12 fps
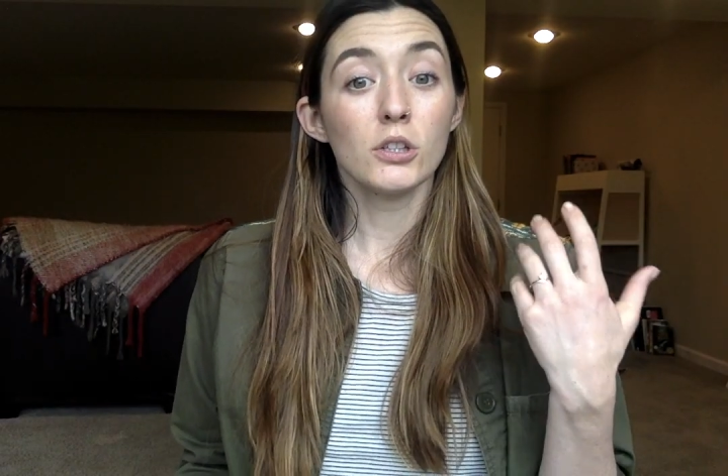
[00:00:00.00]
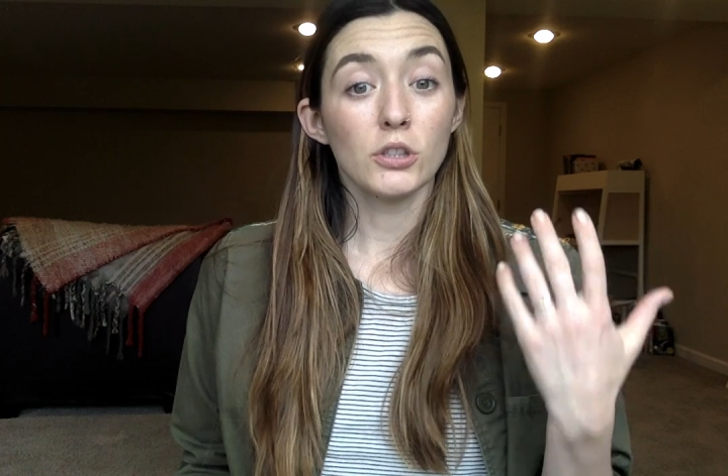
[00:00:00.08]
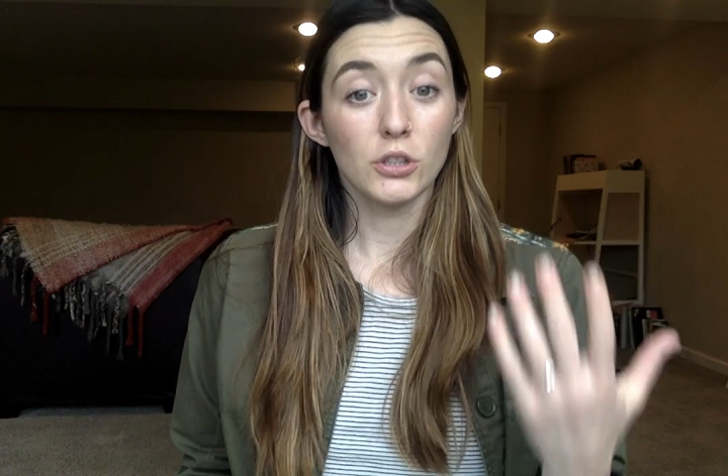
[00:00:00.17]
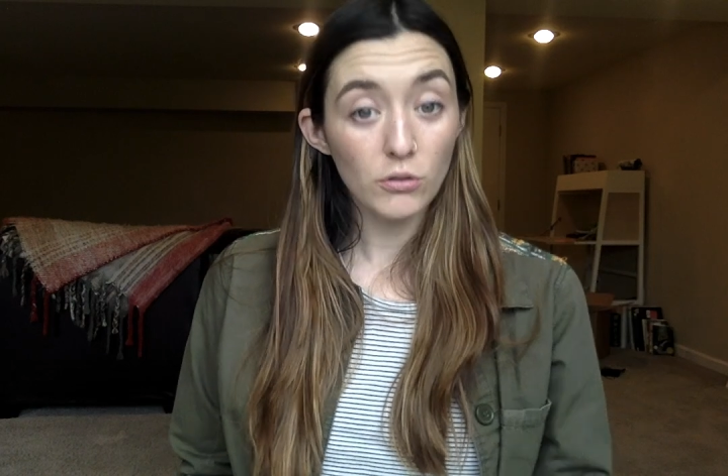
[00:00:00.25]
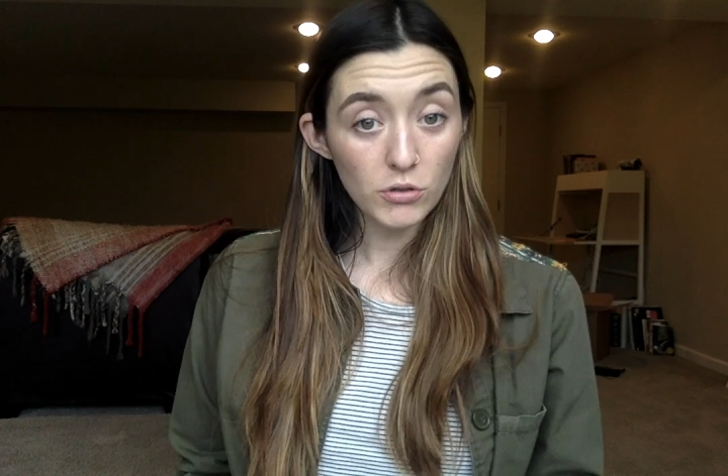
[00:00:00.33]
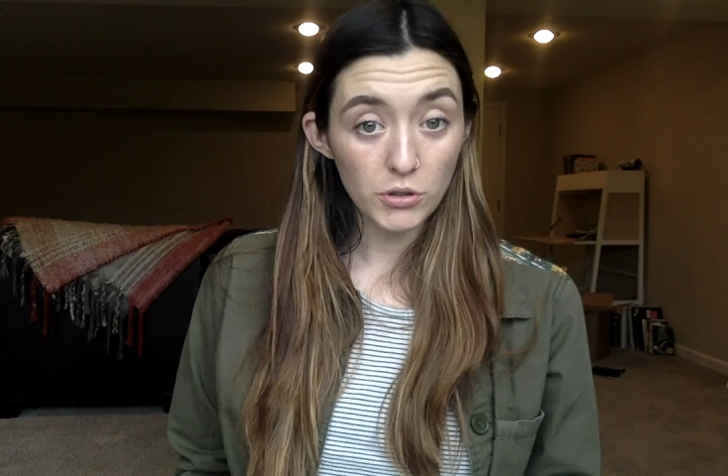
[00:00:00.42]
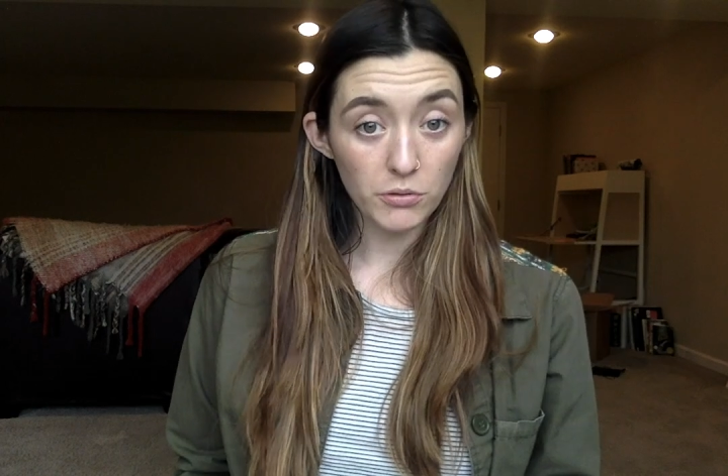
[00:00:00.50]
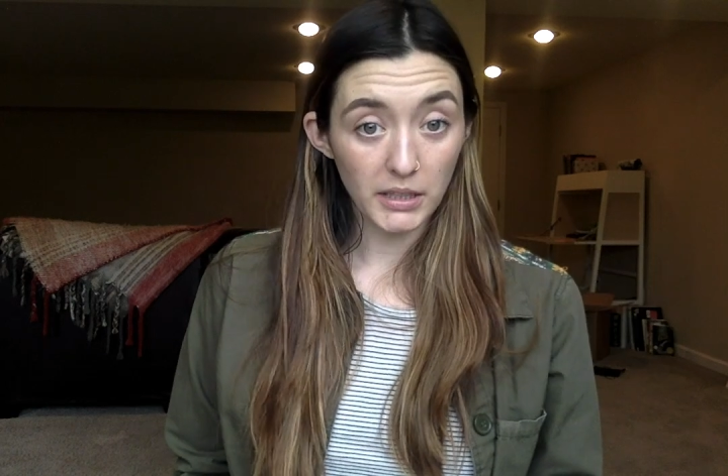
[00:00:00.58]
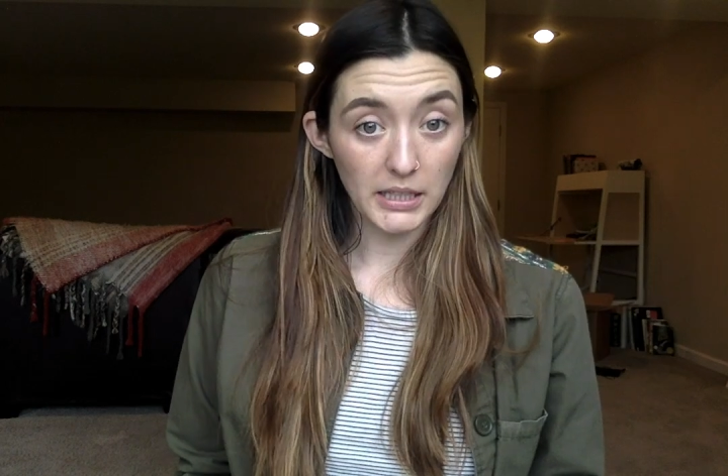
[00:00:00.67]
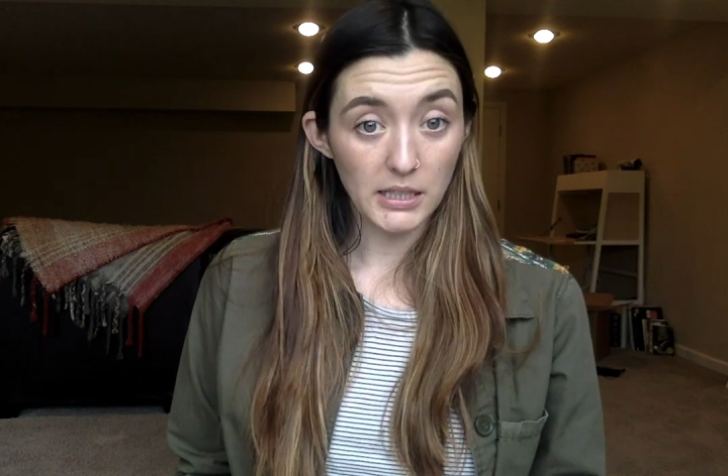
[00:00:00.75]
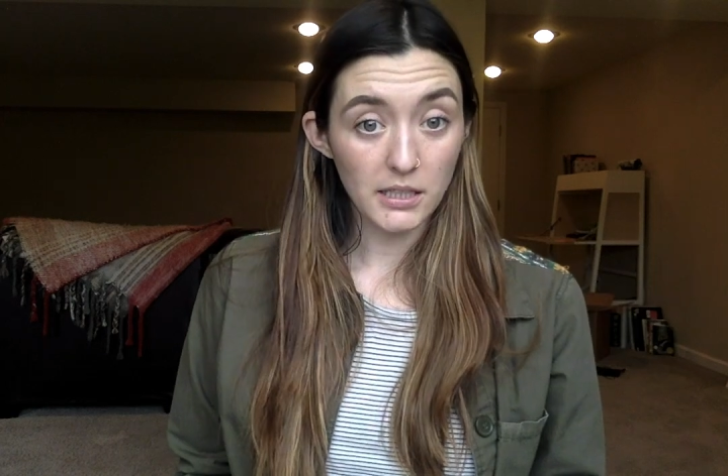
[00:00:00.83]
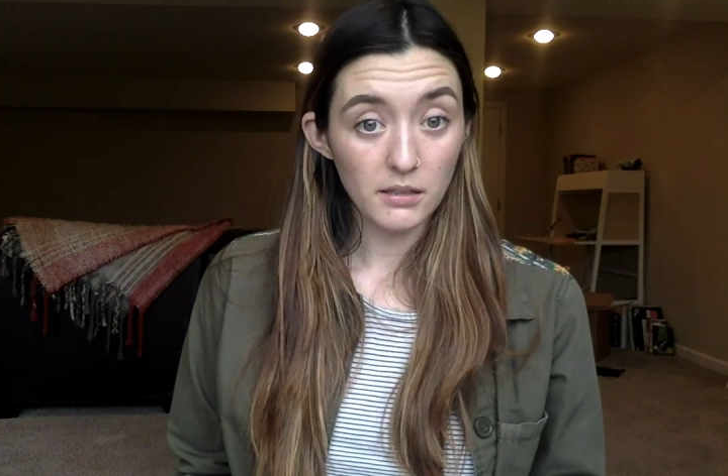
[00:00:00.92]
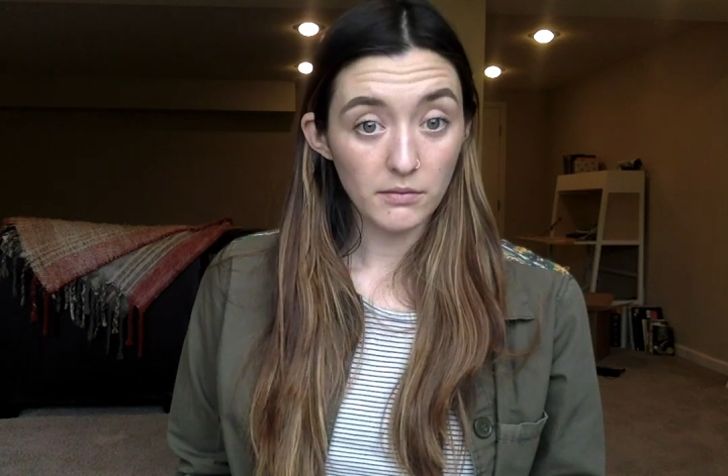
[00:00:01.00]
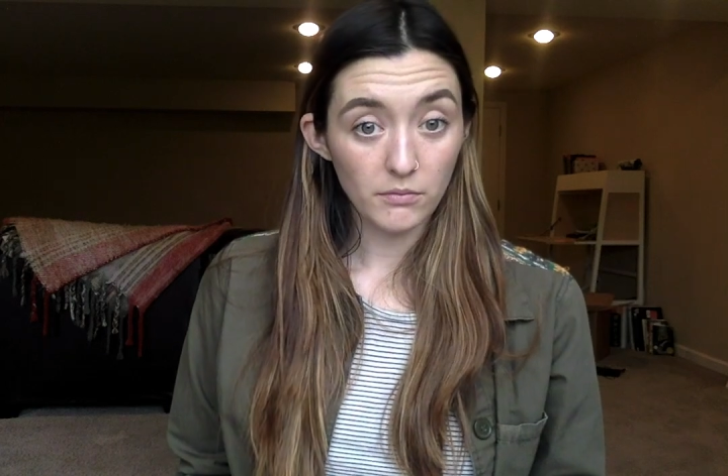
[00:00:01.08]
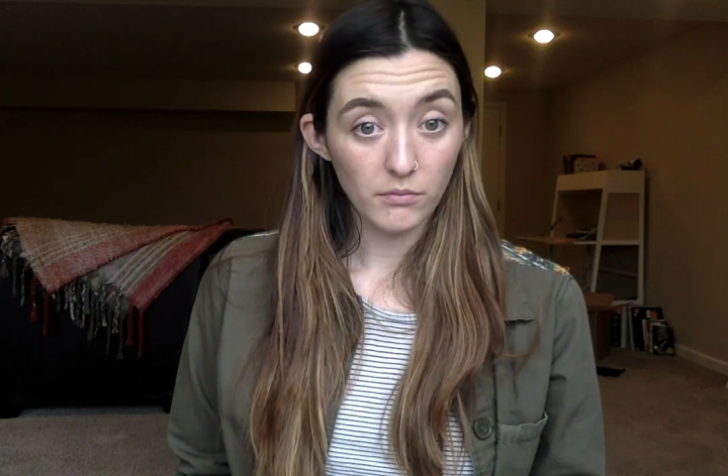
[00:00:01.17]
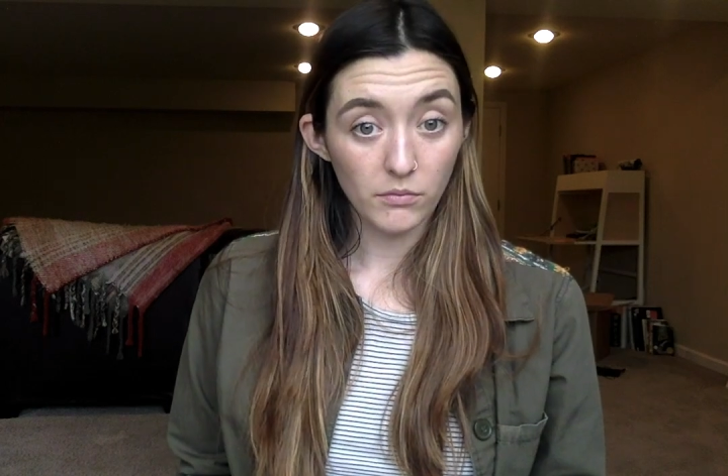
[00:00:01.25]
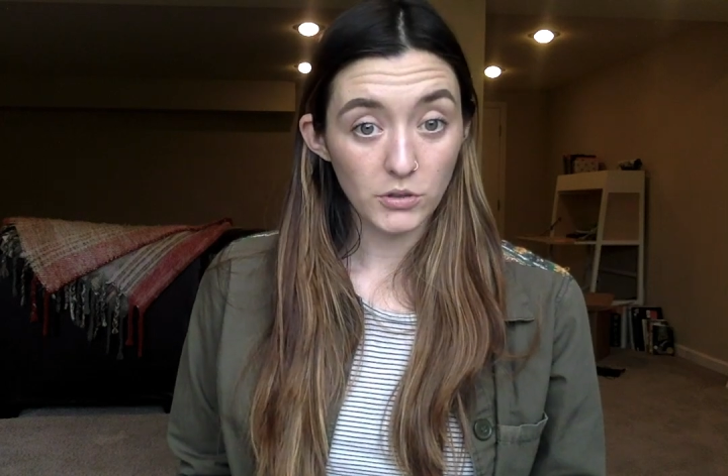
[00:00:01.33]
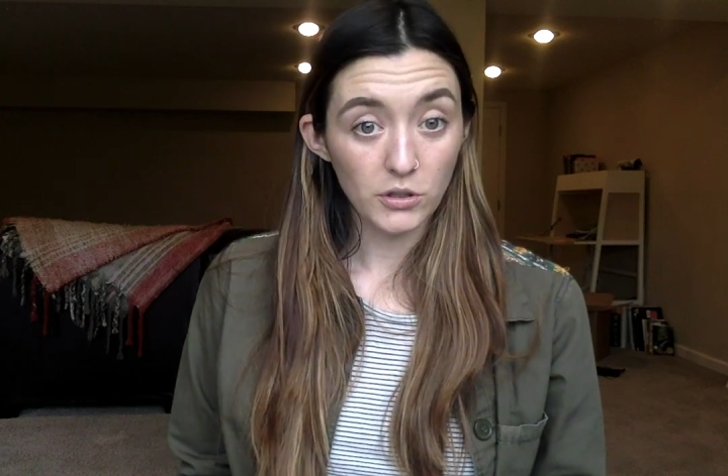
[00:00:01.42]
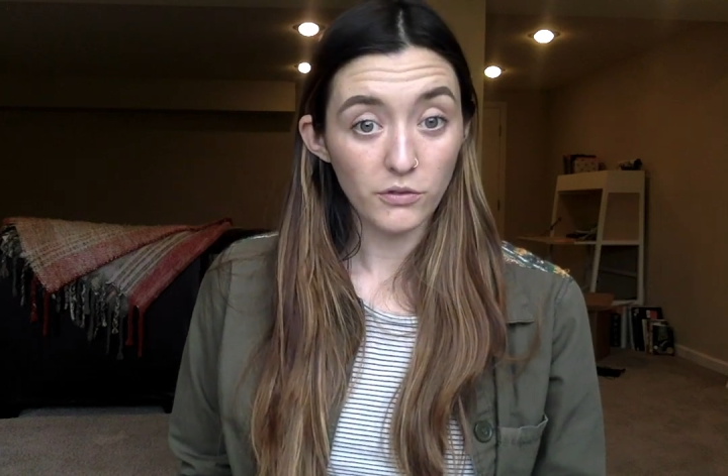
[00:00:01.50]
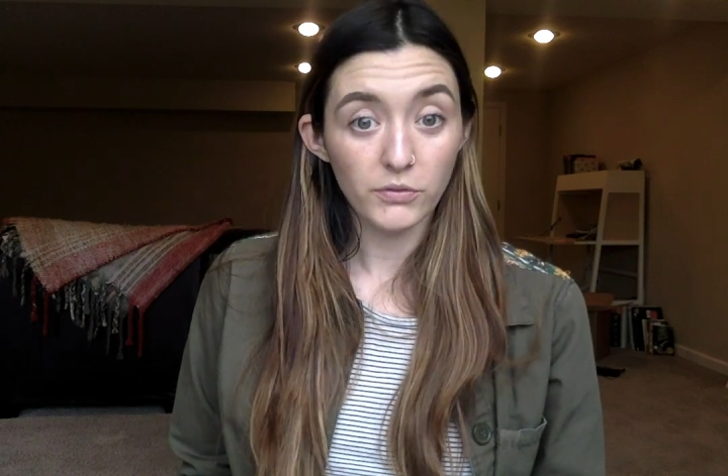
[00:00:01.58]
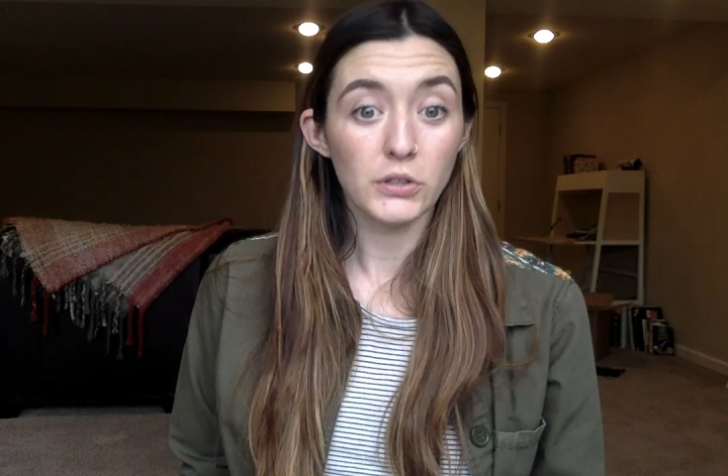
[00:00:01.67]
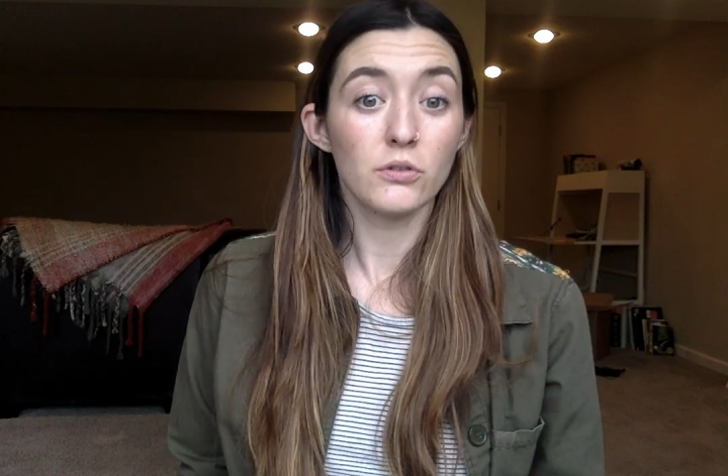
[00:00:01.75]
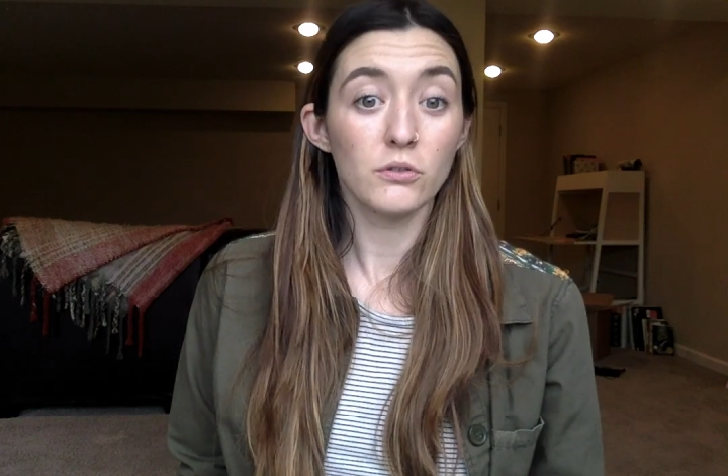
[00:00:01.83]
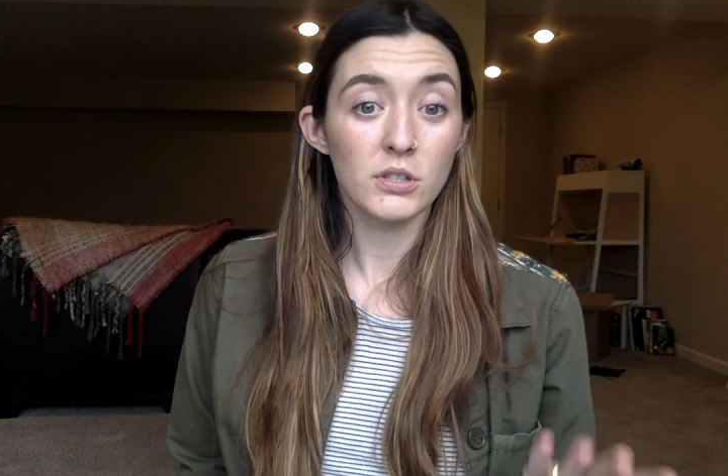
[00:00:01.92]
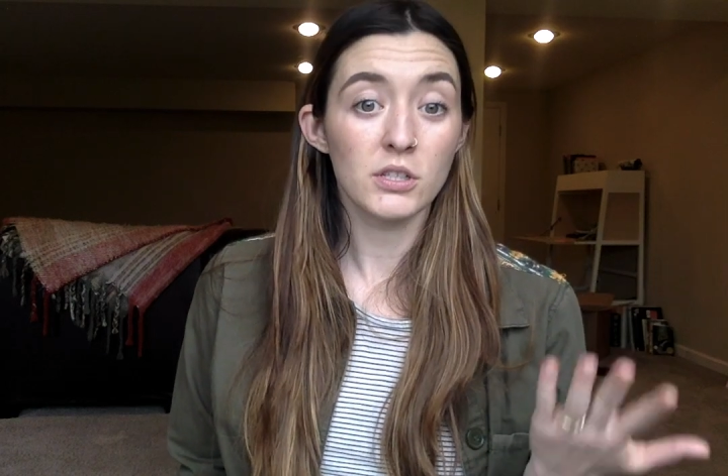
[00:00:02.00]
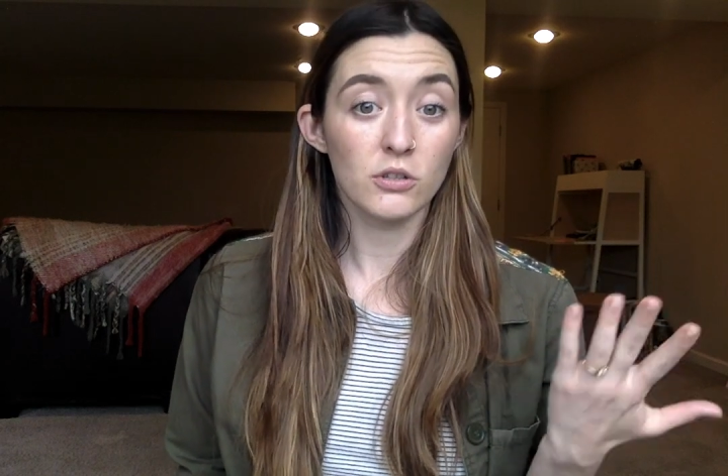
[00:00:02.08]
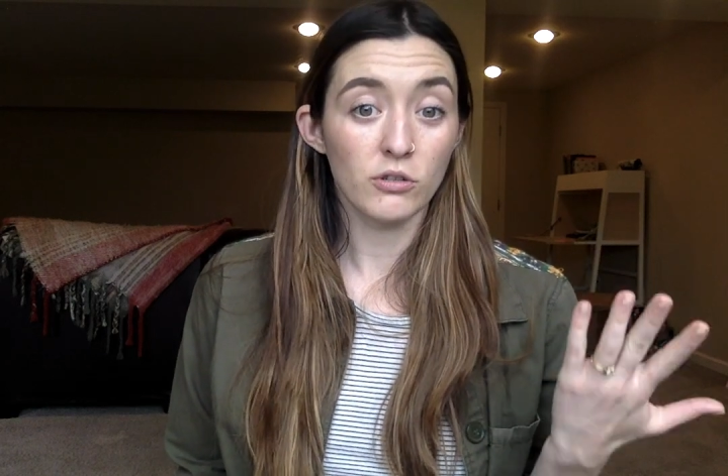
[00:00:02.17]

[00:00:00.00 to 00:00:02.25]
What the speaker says: Usually, you've used